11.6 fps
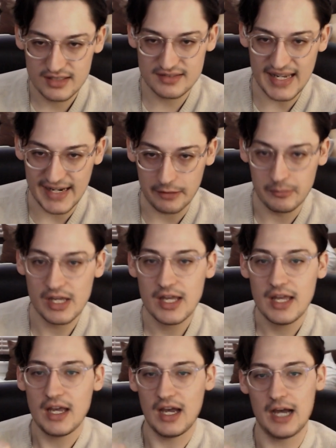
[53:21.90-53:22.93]
Damn.
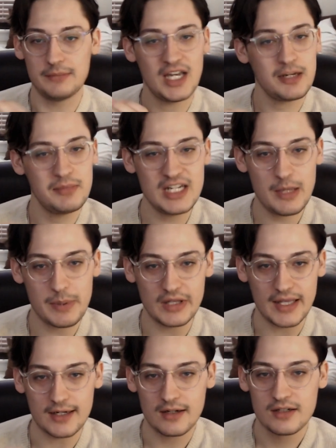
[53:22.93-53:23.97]
I'm not a
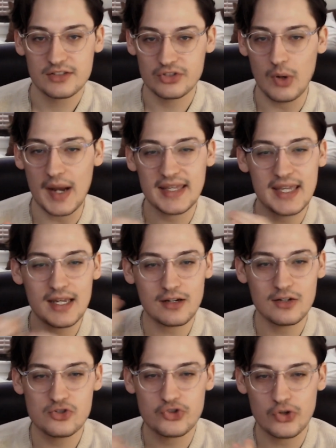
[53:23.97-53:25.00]
manipulator, so I can't
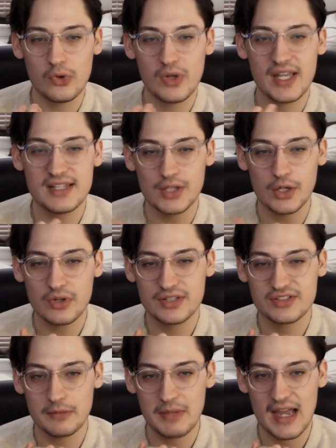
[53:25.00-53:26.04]
control Hisoka
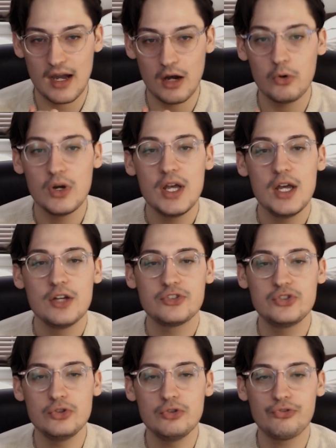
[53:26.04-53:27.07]
somehow
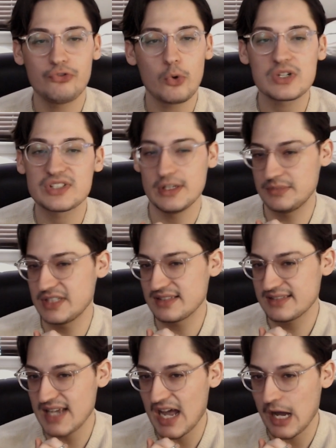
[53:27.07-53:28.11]
to force him to
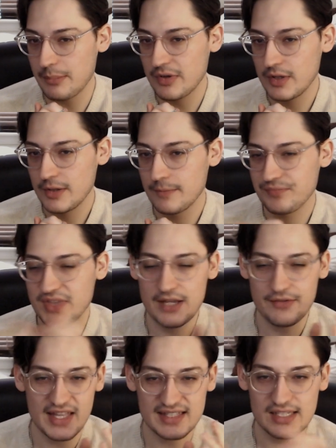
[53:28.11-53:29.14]
stop
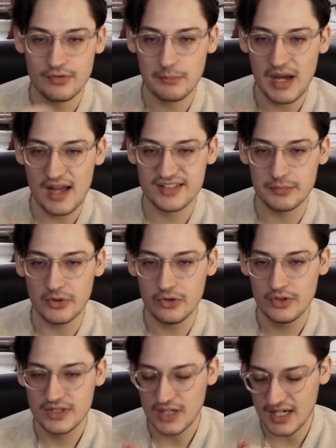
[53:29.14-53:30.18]
if that's even
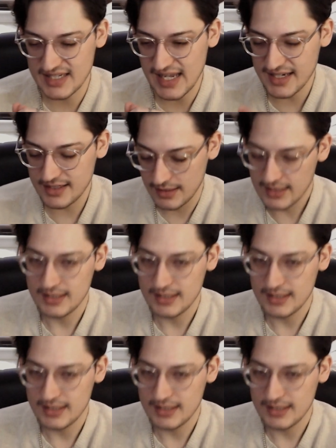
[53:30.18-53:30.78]
possible. Again,